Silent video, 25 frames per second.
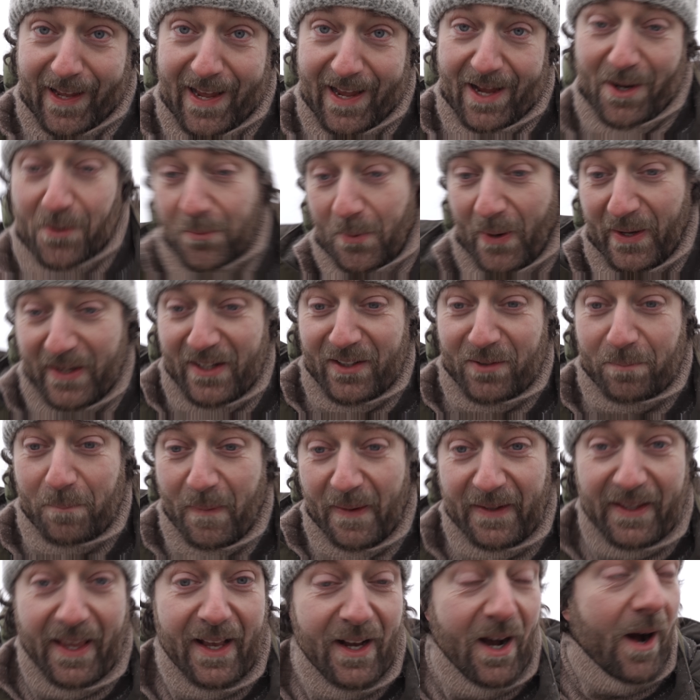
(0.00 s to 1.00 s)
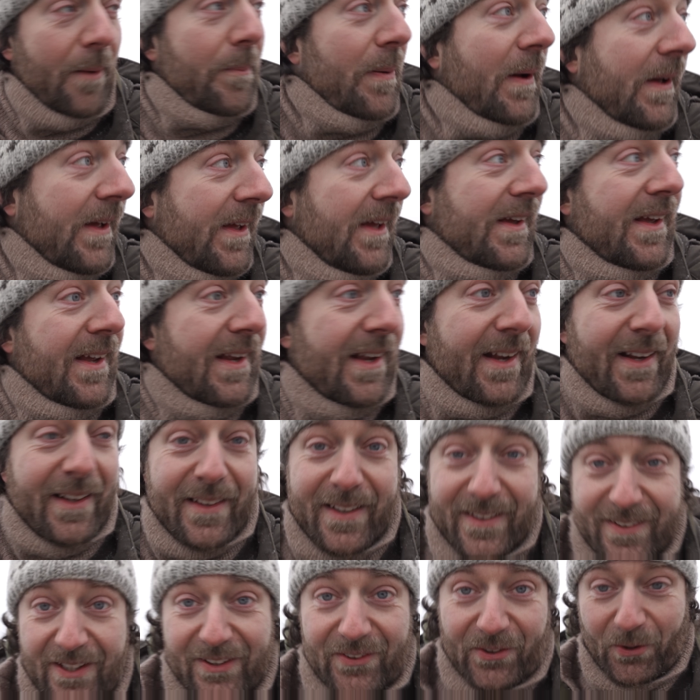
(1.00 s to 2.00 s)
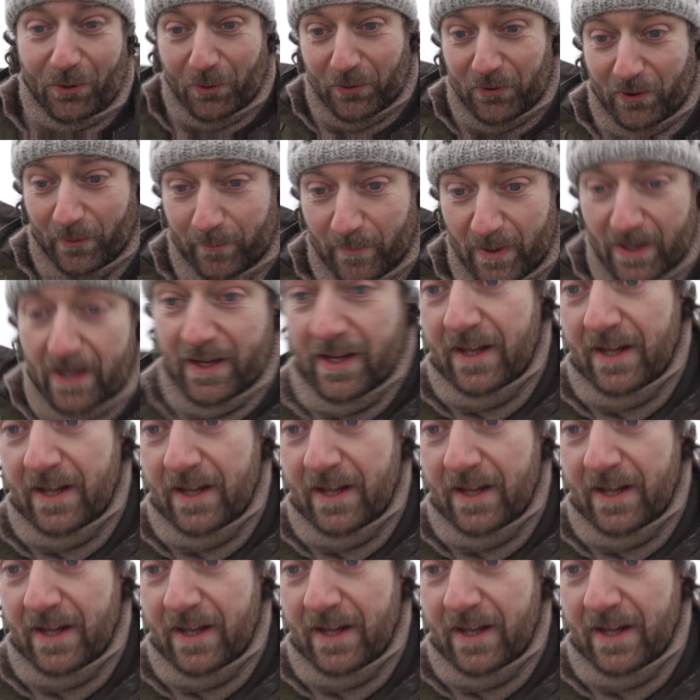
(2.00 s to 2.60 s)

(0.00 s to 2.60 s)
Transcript: Wind is picking up. This is awesome.